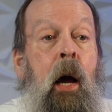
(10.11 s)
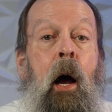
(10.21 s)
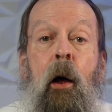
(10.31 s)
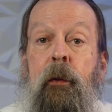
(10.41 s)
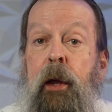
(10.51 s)

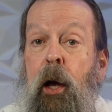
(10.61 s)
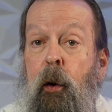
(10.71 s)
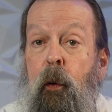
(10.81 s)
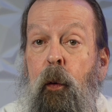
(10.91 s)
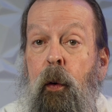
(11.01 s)

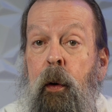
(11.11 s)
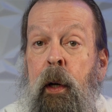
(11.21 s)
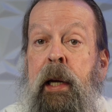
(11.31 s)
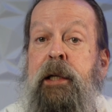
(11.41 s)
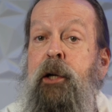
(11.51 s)
Although,
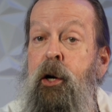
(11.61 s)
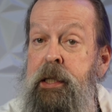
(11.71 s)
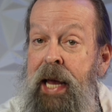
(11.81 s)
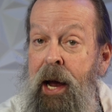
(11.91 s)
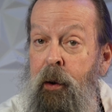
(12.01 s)
it
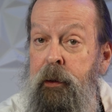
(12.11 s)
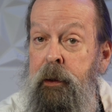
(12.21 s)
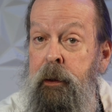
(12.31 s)
turns out